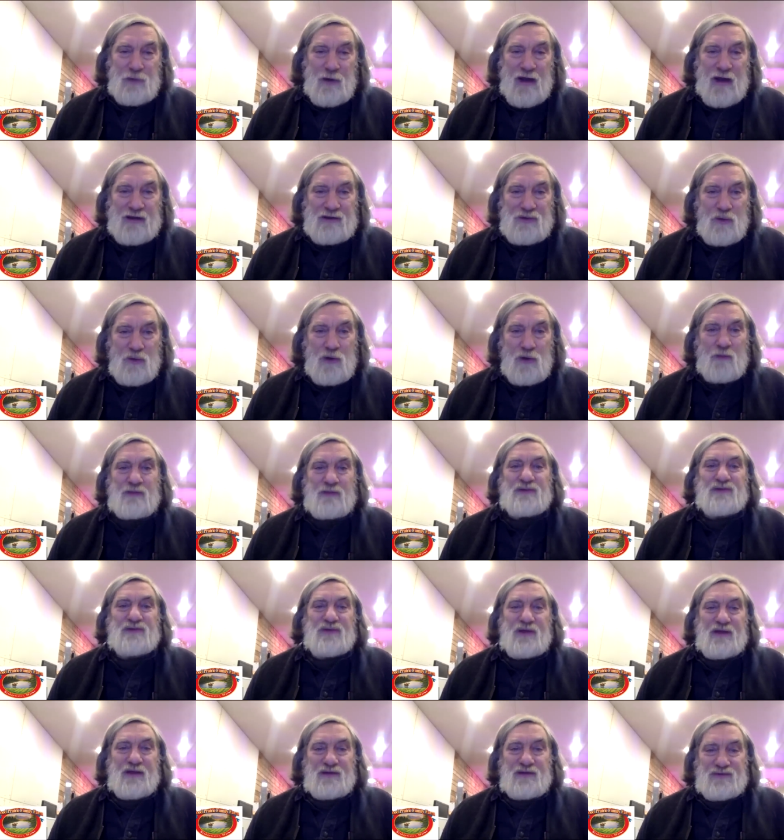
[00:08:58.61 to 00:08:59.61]
let it break
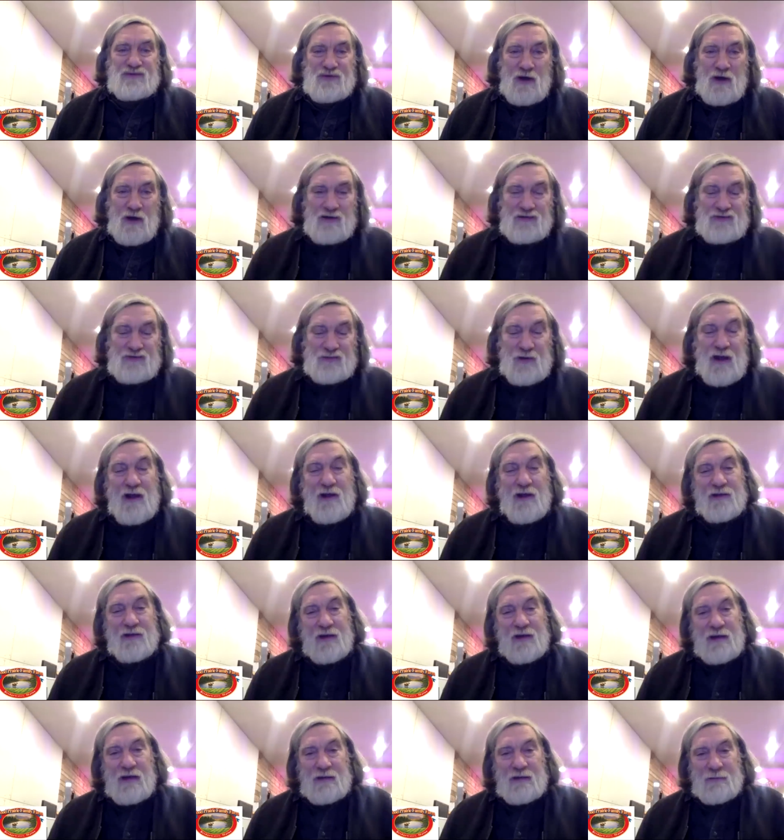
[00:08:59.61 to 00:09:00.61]
dormancy,
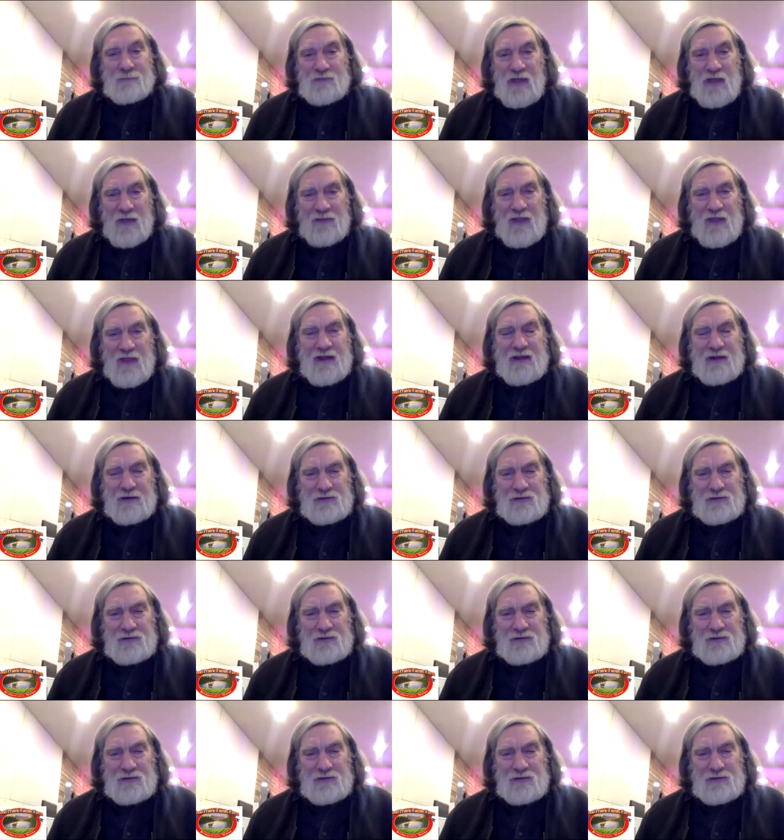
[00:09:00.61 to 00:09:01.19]
start sprouting,